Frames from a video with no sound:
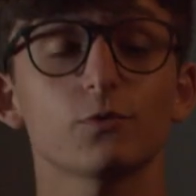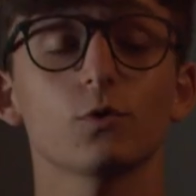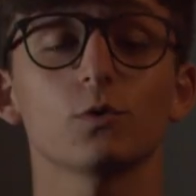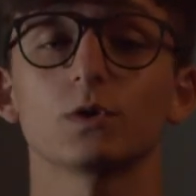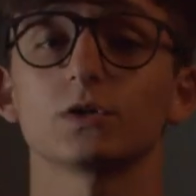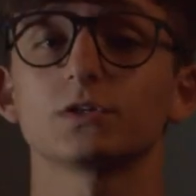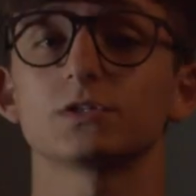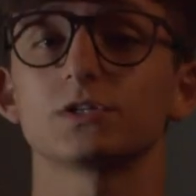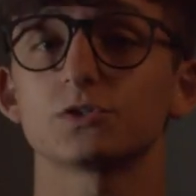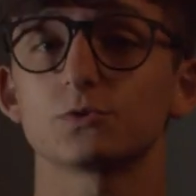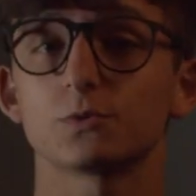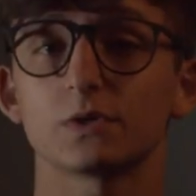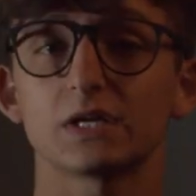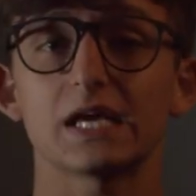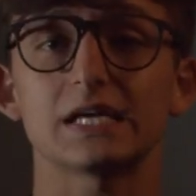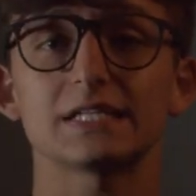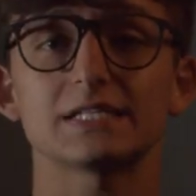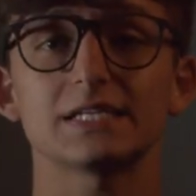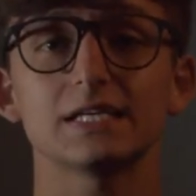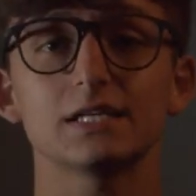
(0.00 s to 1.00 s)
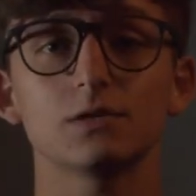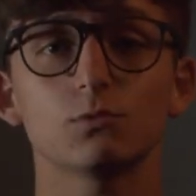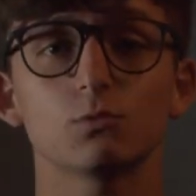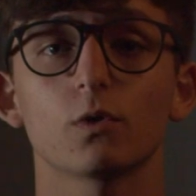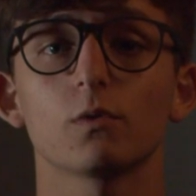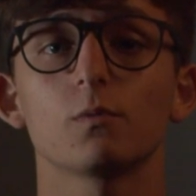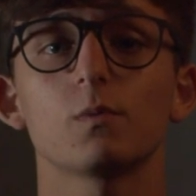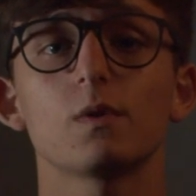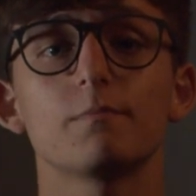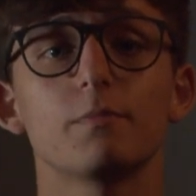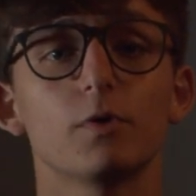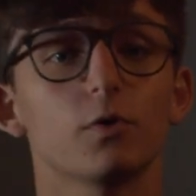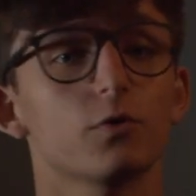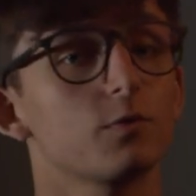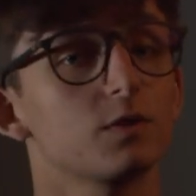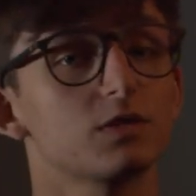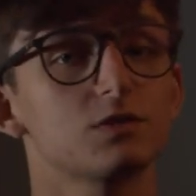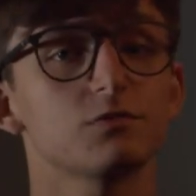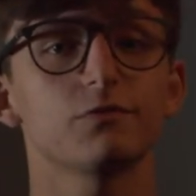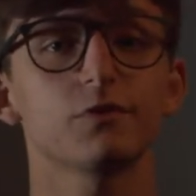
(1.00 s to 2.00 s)
forward to 2018, where we both
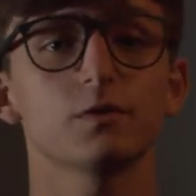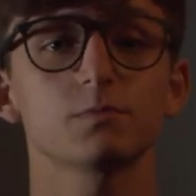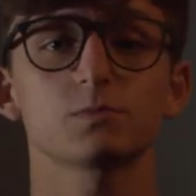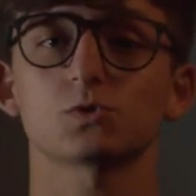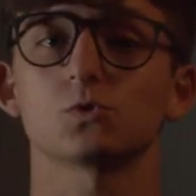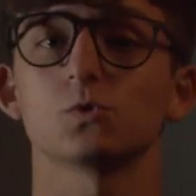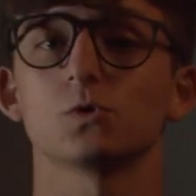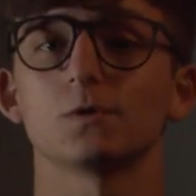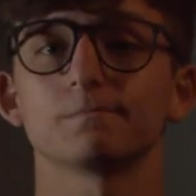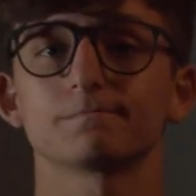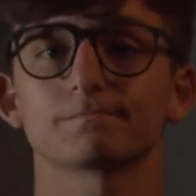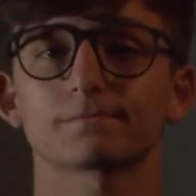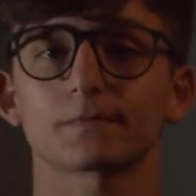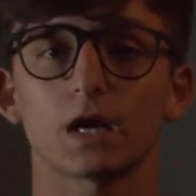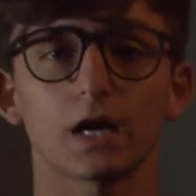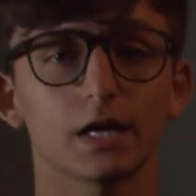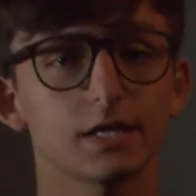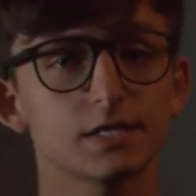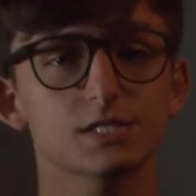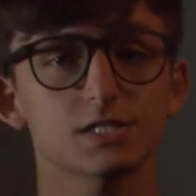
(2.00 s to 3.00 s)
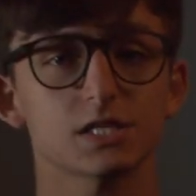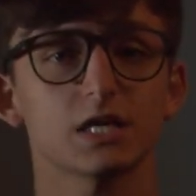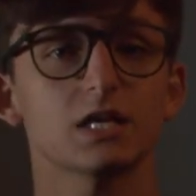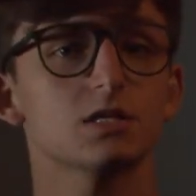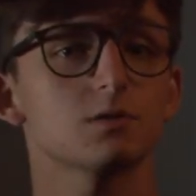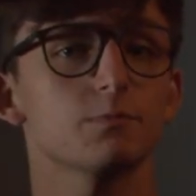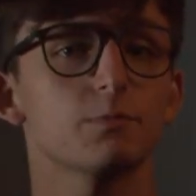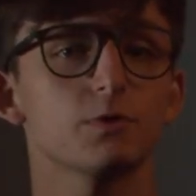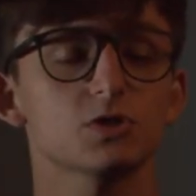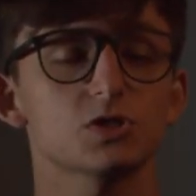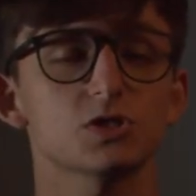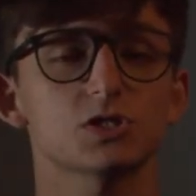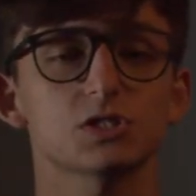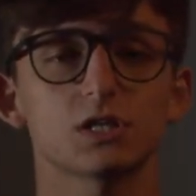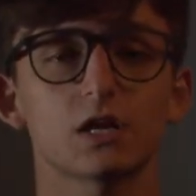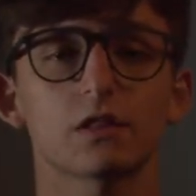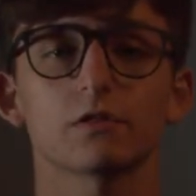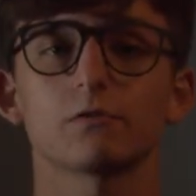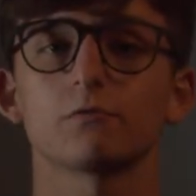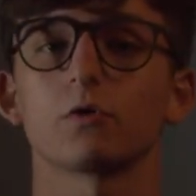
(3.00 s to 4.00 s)
went to film school. I decided to purchase another